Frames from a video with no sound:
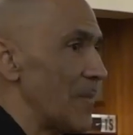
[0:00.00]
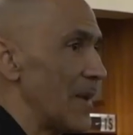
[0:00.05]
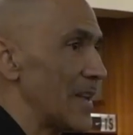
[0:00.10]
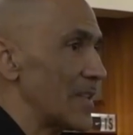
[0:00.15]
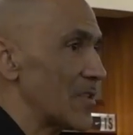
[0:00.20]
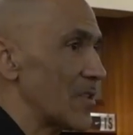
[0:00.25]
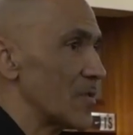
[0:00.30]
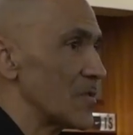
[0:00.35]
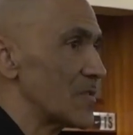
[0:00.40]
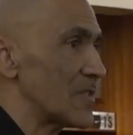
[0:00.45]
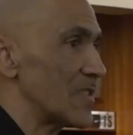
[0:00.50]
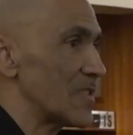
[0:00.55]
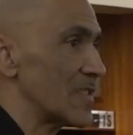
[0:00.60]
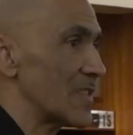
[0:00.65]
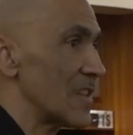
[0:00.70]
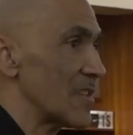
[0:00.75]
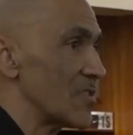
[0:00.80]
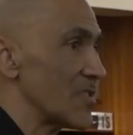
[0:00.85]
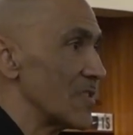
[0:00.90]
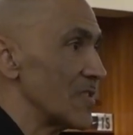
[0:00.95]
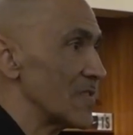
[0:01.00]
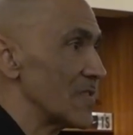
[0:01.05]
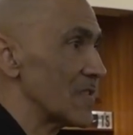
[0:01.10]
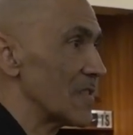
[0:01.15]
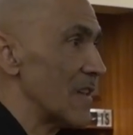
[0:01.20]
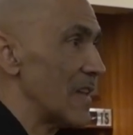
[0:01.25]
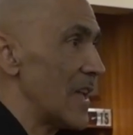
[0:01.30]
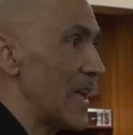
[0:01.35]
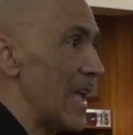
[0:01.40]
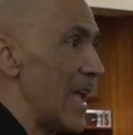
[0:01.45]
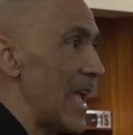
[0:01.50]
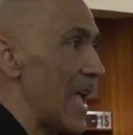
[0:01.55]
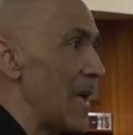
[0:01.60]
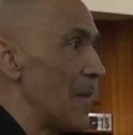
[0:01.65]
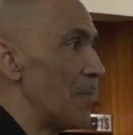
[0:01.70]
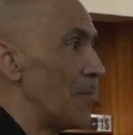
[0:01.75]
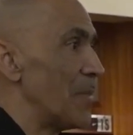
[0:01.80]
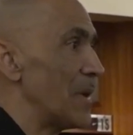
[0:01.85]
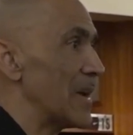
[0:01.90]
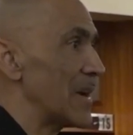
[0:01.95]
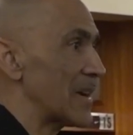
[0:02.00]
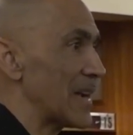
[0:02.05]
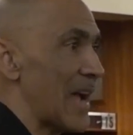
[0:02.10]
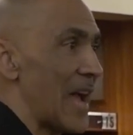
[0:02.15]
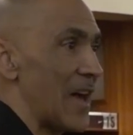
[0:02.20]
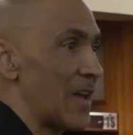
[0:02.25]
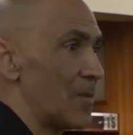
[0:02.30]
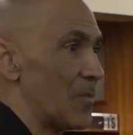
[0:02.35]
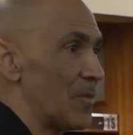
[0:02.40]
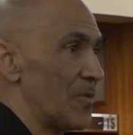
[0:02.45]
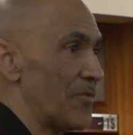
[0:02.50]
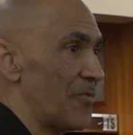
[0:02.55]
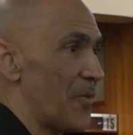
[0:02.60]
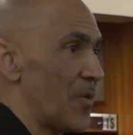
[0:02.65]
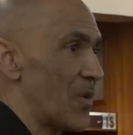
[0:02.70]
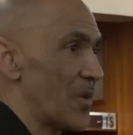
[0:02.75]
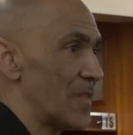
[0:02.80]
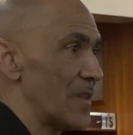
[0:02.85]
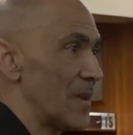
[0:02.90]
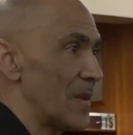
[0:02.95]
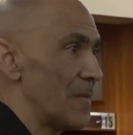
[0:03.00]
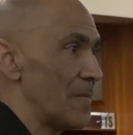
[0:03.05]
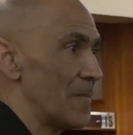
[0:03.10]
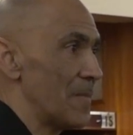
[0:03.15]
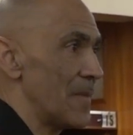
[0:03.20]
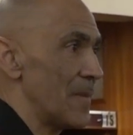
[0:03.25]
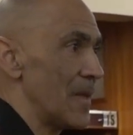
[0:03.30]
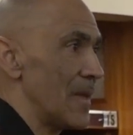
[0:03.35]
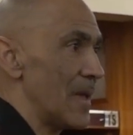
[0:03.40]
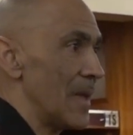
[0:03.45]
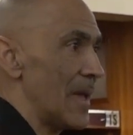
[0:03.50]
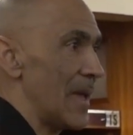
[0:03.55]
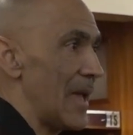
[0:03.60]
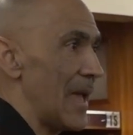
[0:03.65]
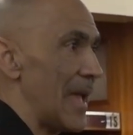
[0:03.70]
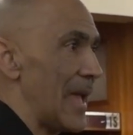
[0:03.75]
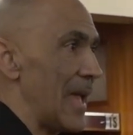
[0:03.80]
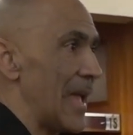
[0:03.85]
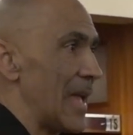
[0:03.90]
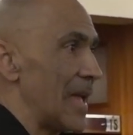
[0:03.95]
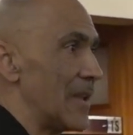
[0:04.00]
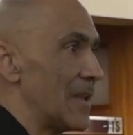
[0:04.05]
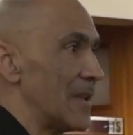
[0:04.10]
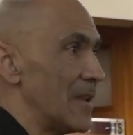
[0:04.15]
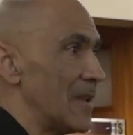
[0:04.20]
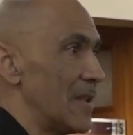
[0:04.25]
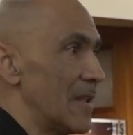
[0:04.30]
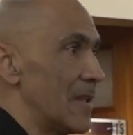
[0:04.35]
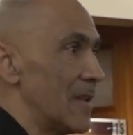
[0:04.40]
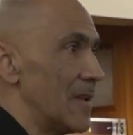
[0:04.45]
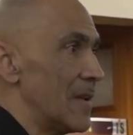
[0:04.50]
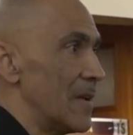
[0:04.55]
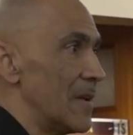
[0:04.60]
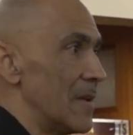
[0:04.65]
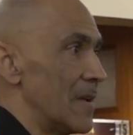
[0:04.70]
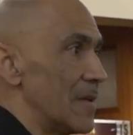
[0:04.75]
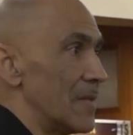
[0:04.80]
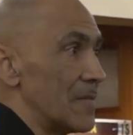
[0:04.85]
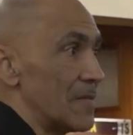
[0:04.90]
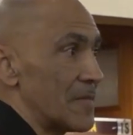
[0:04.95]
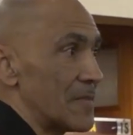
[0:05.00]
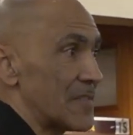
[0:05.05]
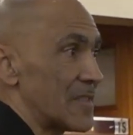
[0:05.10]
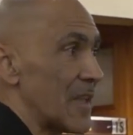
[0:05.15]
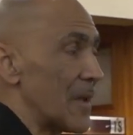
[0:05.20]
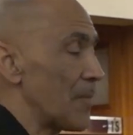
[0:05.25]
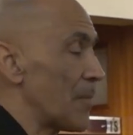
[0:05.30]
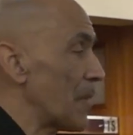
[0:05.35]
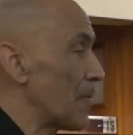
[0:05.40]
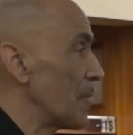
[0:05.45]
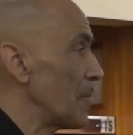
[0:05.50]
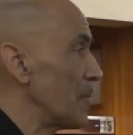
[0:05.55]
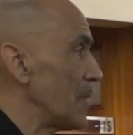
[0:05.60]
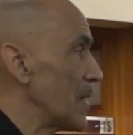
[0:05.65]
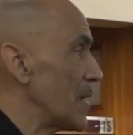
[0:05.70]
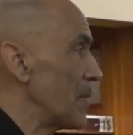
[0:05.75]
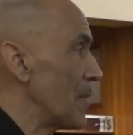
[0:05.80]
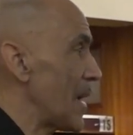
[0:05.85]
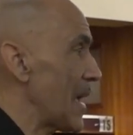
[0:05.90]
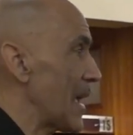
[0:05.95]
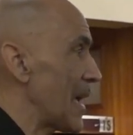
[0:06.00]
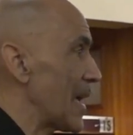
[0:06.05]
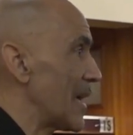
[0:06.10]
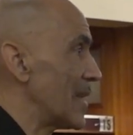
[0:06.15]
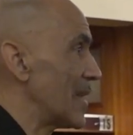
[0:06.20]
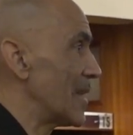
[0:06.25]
make those decisions and be accountable for them and step up and be a man.